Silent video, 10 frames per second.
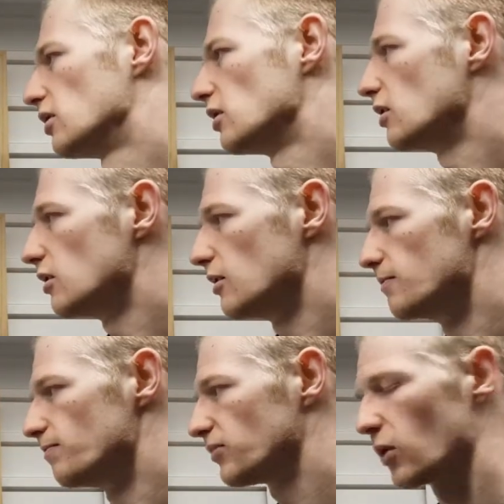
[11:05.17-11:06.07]

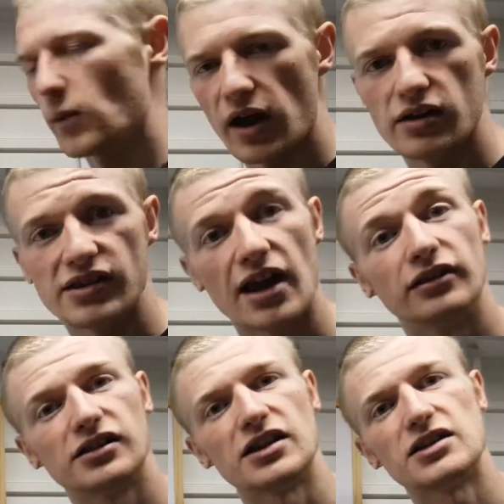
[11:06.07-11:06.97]
Um, whereas
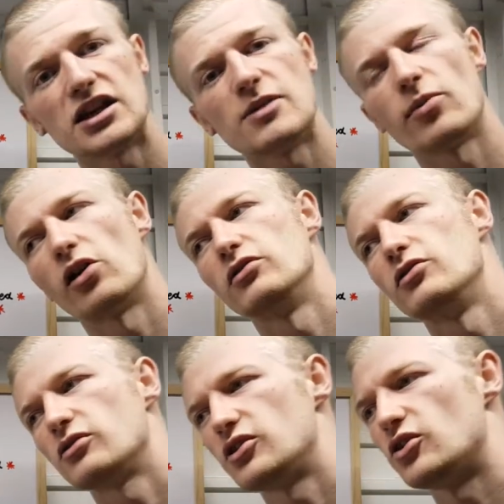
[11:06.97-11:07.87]
L T T
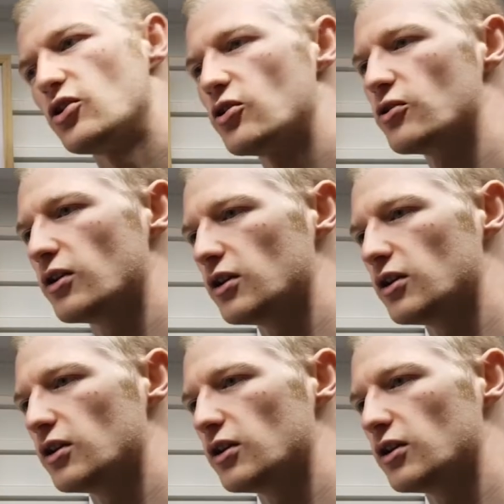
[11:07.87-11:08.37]
product, you know,